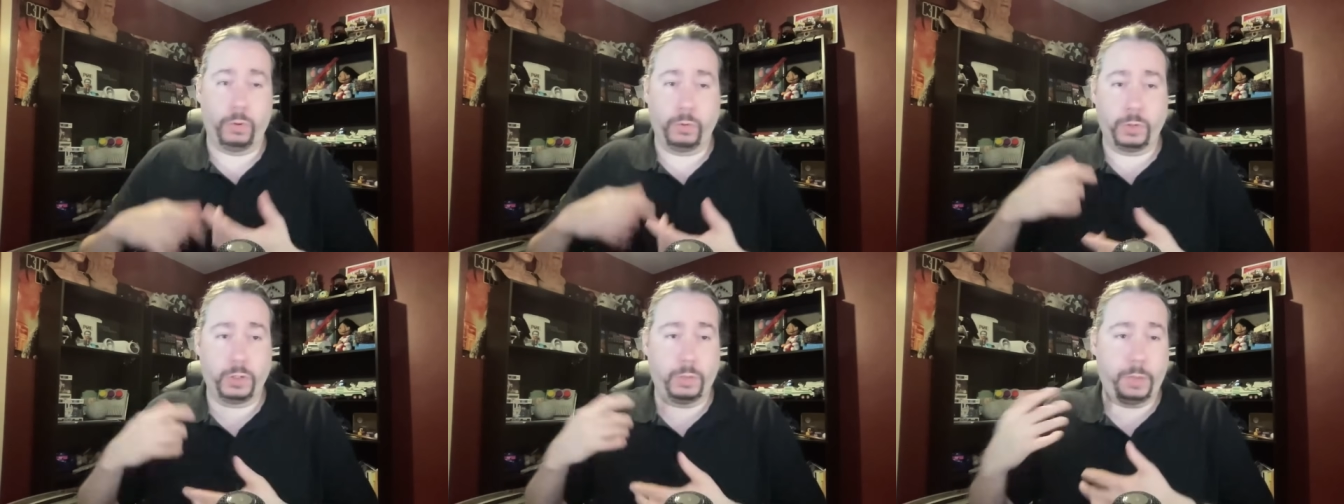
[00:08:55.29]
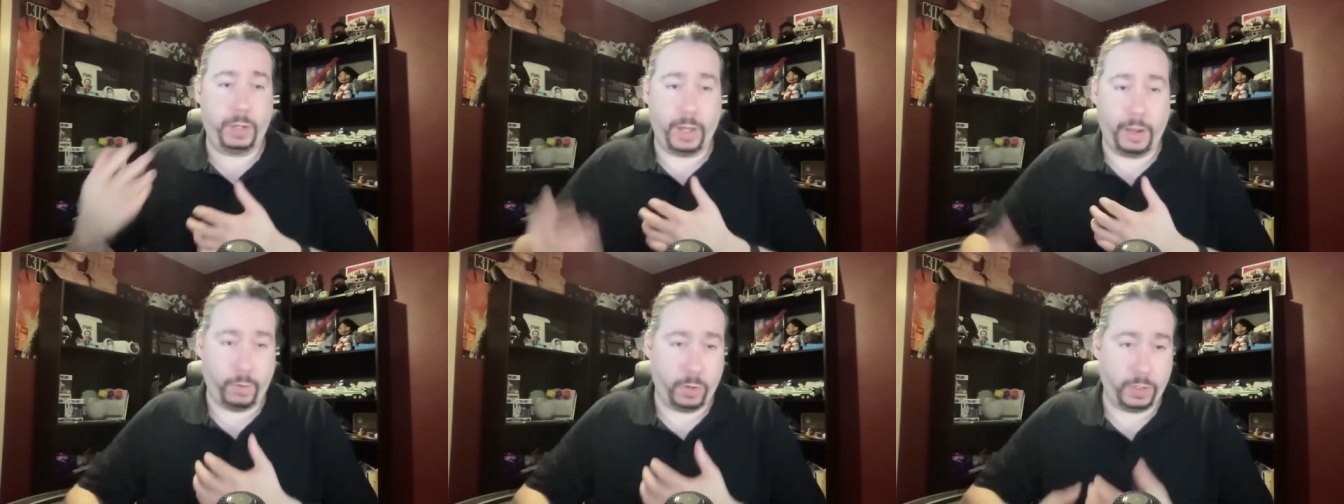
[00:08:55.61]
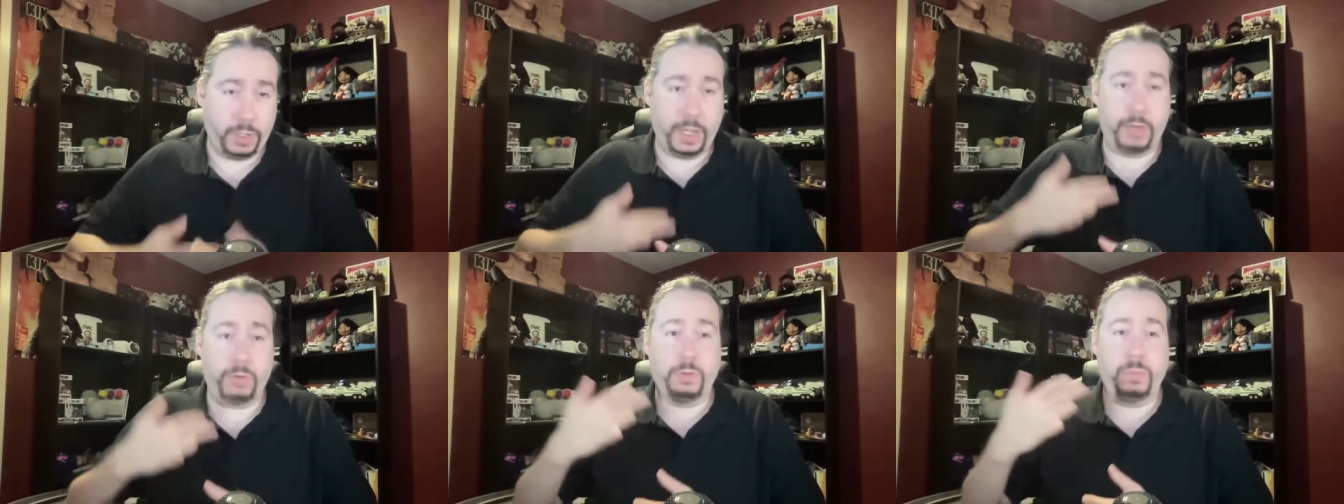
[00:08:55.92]
where it was going to be
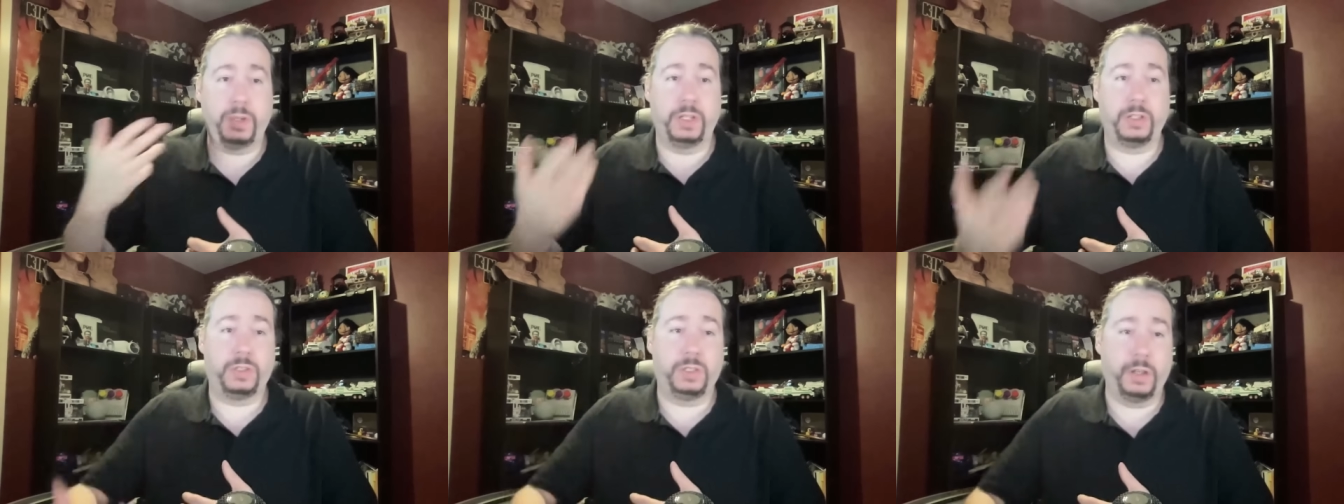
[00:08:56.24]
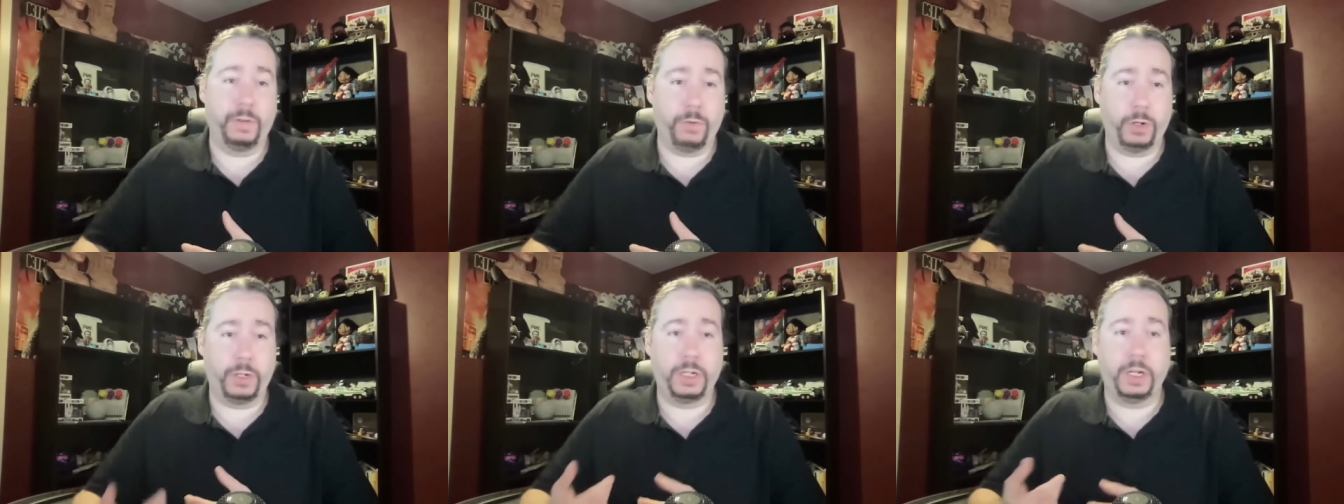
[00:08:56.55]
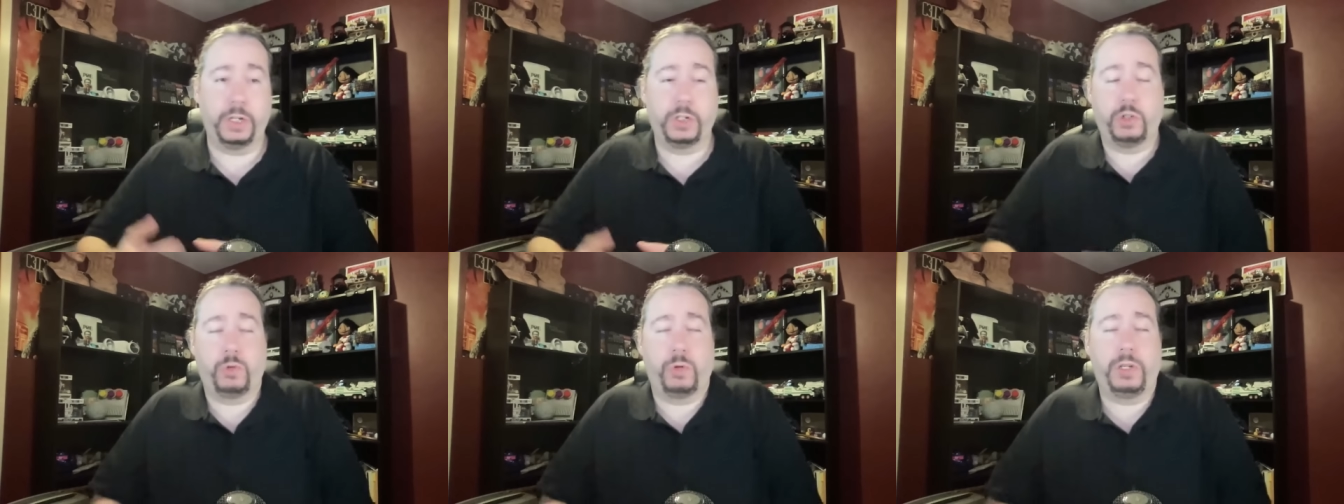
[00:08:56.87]
every day, it was going to be a different
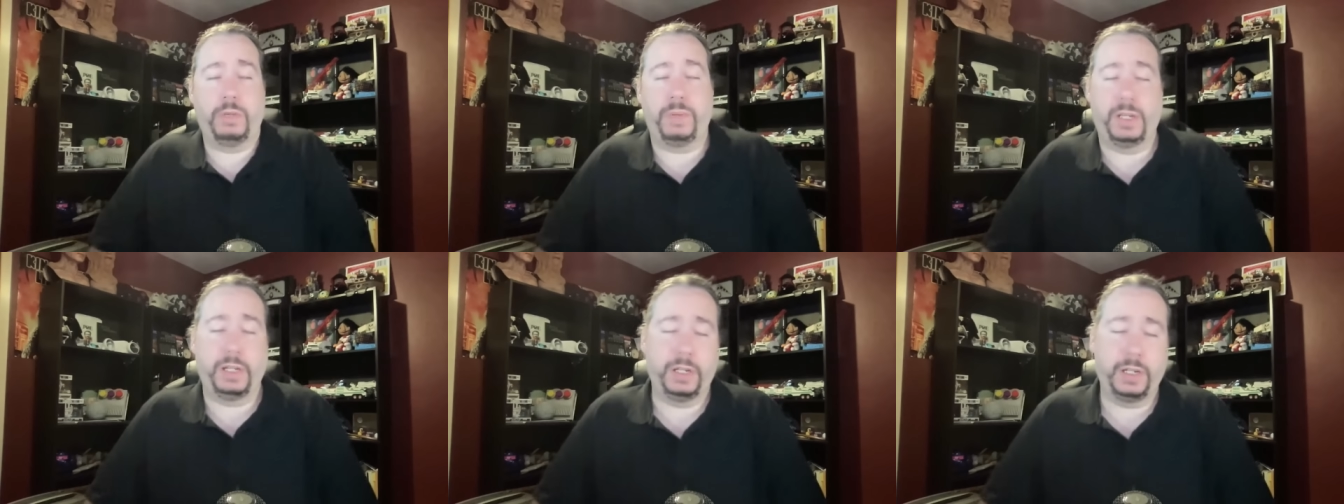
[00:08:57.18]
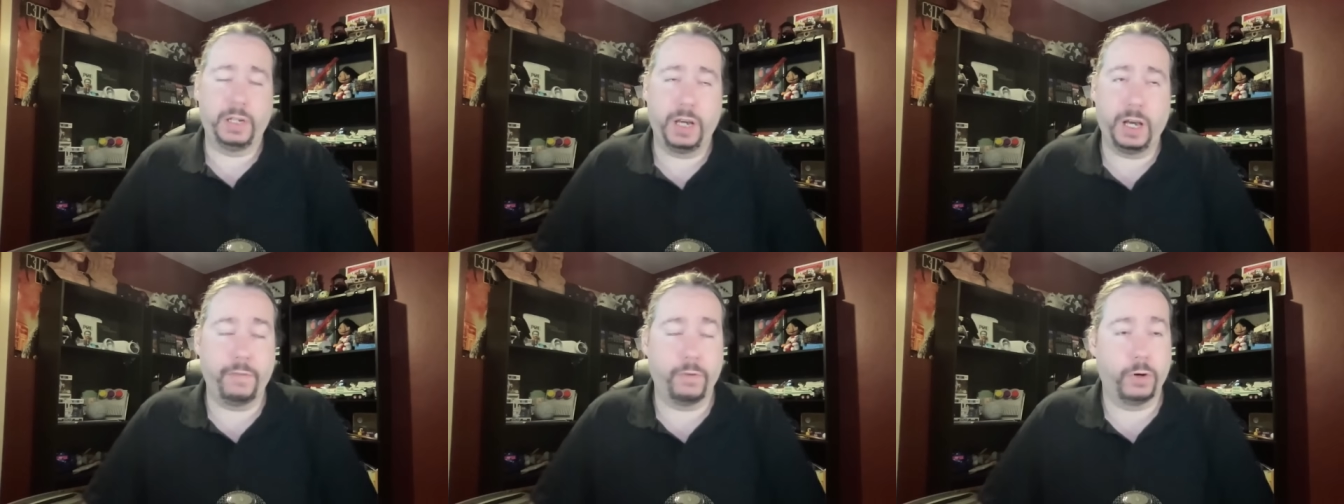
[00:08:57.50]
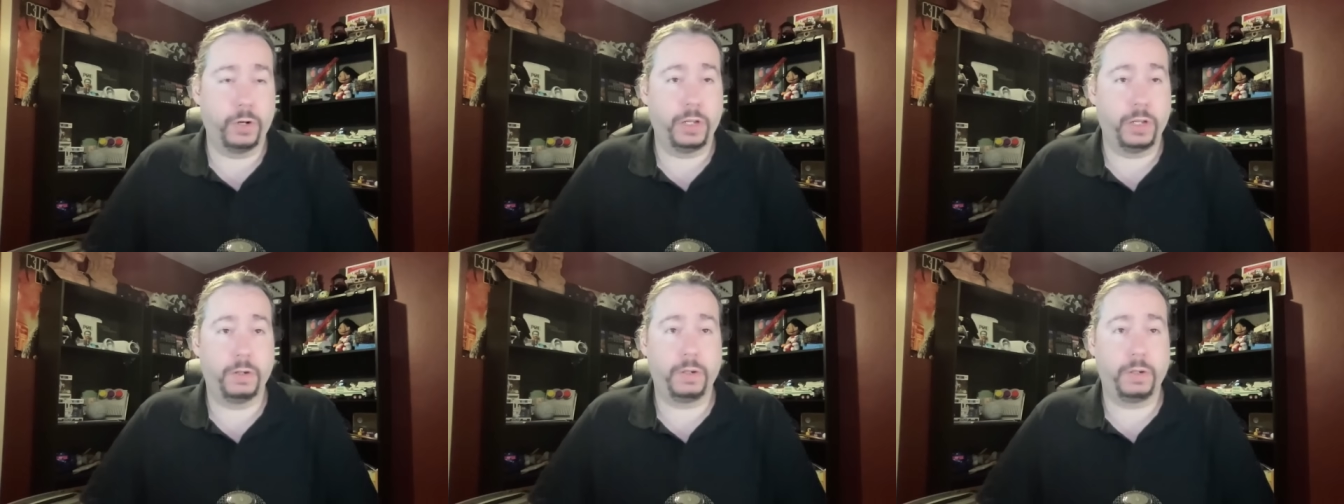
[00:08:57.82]
country being covered.